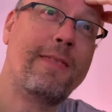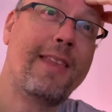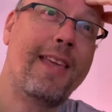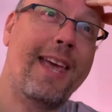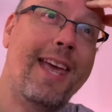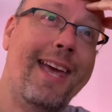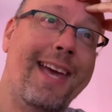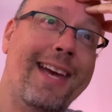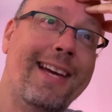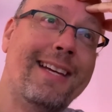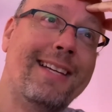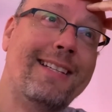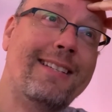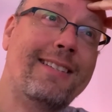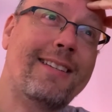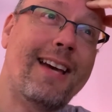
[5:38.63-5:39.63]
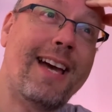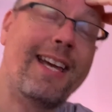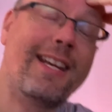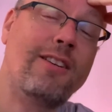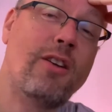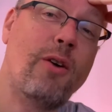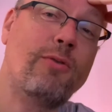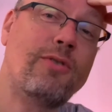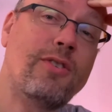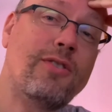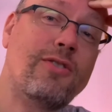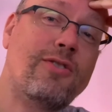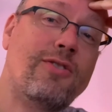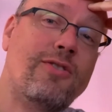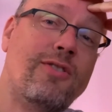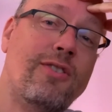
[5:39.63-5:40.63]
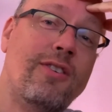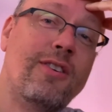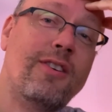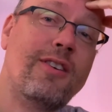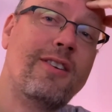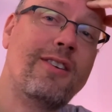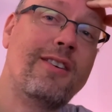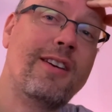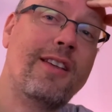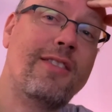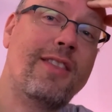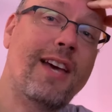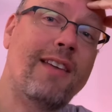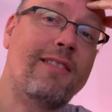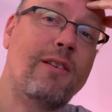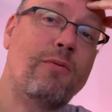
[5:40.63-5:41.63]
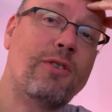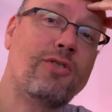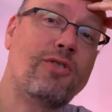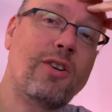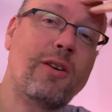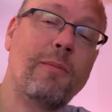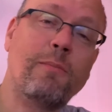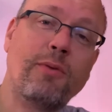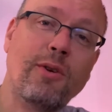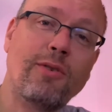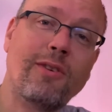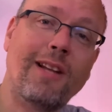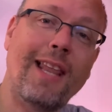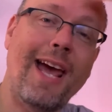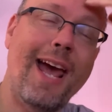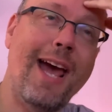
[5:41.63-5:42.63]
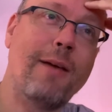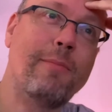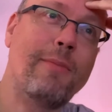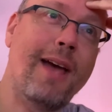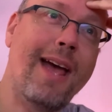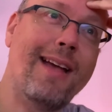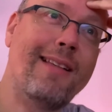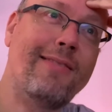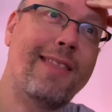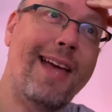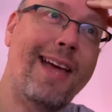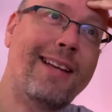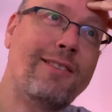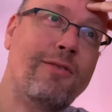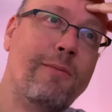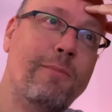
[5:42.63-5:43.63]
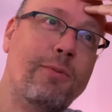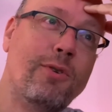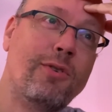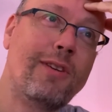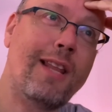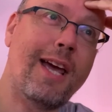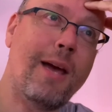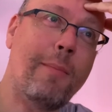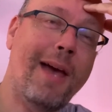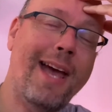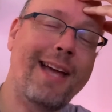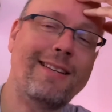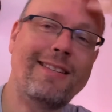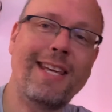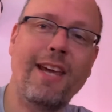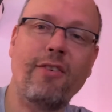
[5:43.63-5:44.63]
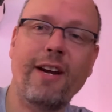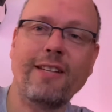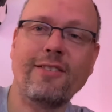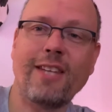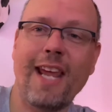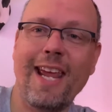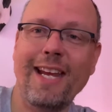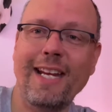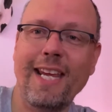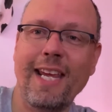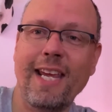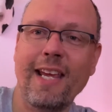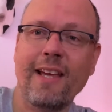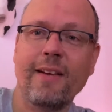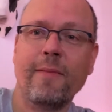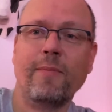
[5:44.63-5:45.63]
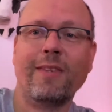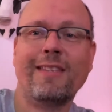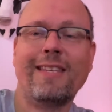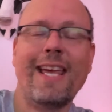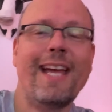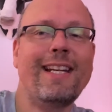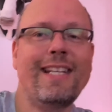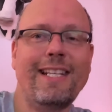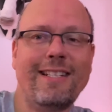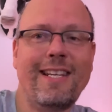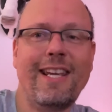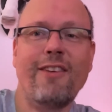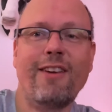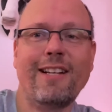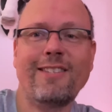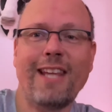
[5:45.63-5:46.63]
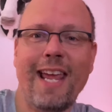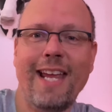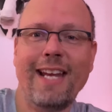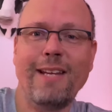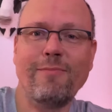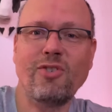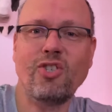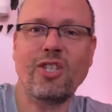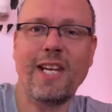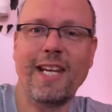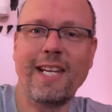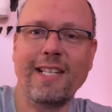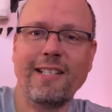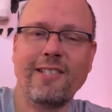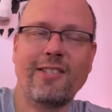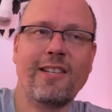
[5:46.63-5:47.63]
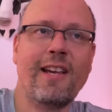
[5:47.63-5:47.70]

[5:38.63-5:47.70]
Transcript: And I noticed that there was a computer lab, and that computer lab had TRS-80, Tandy TRS-80 machines.